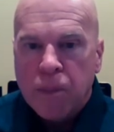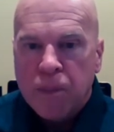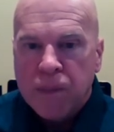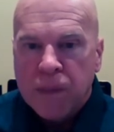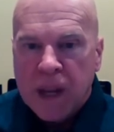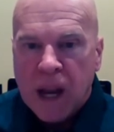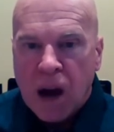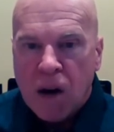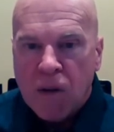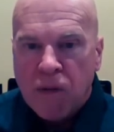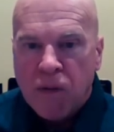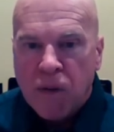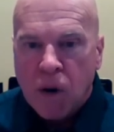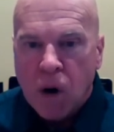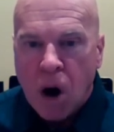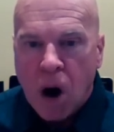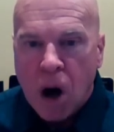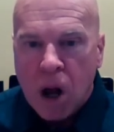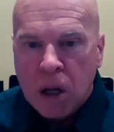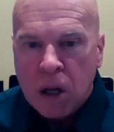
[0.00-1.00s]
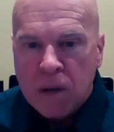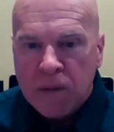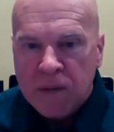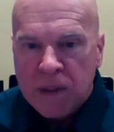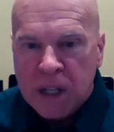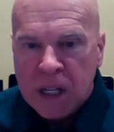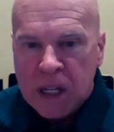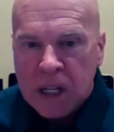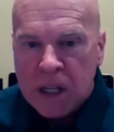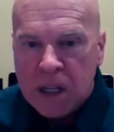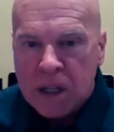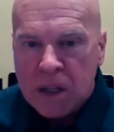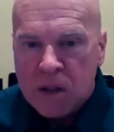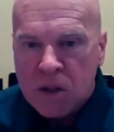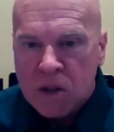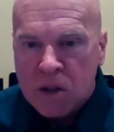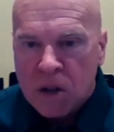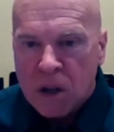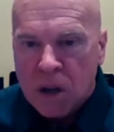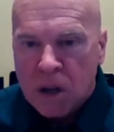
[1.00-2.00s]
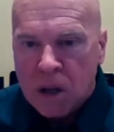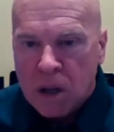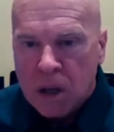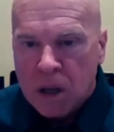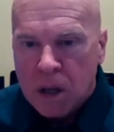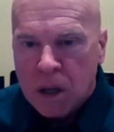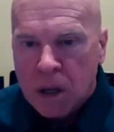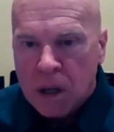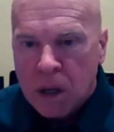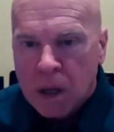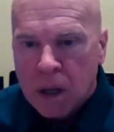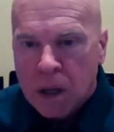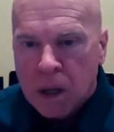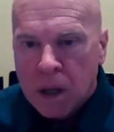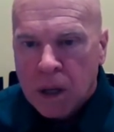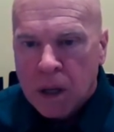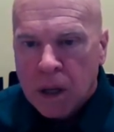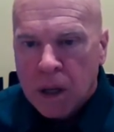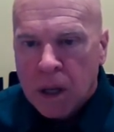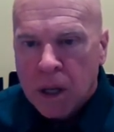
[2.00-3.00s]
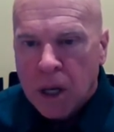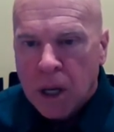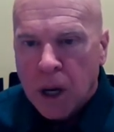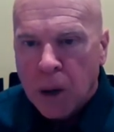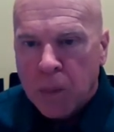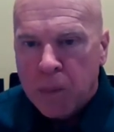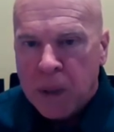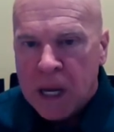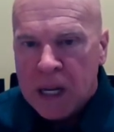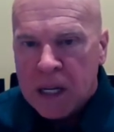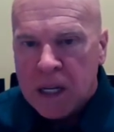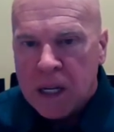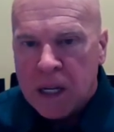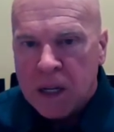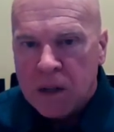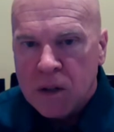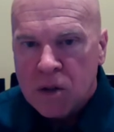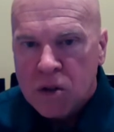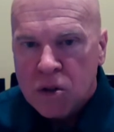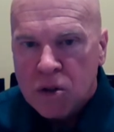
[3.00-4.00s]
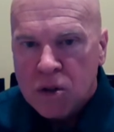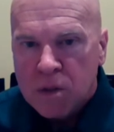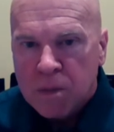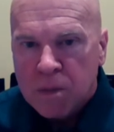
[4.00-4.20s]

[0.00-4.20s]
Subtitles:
Now, for all of these opinions,